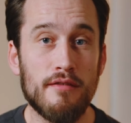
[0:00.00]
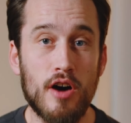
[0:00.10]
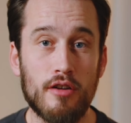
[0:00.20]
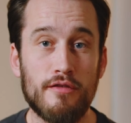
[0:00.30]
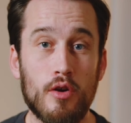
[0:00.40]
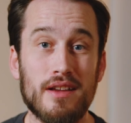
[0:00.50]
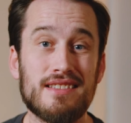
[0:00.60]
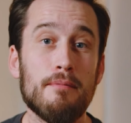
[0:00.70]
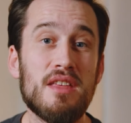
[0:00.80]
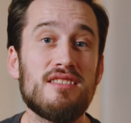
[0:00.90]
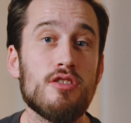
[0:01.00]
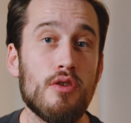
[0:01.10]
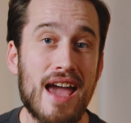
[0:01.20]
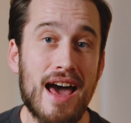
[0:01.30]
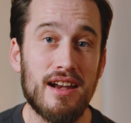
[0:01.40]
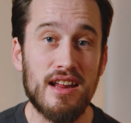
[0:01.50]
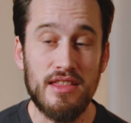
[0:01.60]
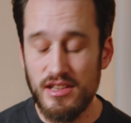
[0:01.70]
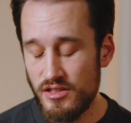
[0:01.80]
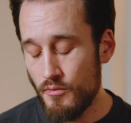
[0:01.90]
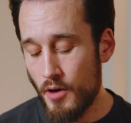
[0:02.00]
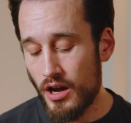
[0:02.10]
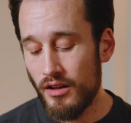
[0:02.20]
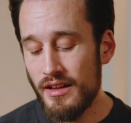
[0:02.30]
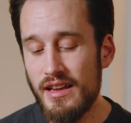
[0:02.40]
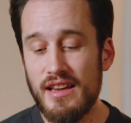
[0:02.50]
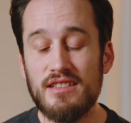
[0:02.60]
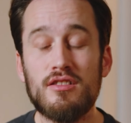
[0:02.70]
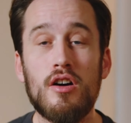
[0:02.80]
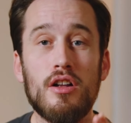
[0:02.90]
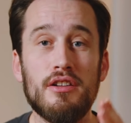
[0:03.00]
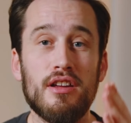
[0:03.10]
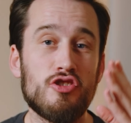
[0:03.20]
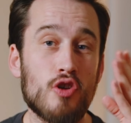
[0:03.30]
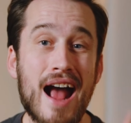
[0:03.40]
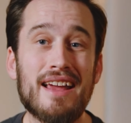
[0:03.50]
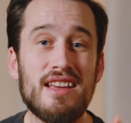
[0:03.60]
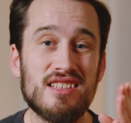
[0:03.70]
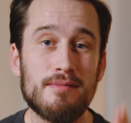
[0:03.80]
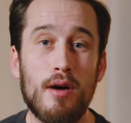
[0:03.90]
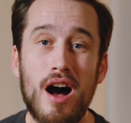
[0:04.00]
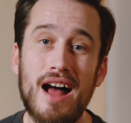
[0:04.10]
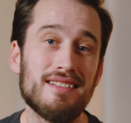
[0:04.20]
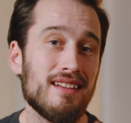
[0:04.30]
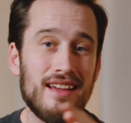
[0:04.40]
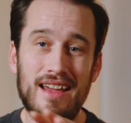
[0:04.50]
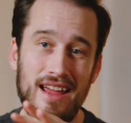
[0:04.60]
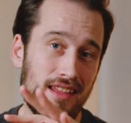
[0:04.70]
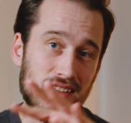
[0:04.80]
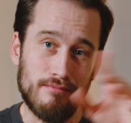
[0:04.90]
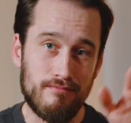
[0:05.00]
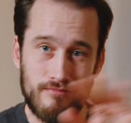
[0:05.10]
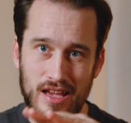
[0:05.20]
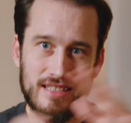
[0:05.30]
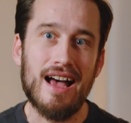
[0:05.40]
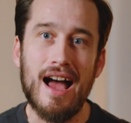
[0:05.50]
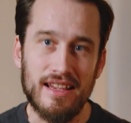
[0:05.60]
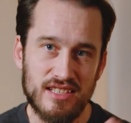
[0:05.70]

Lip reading: of autofocus, something Sony added in this new model is called tracking spot, and then a size,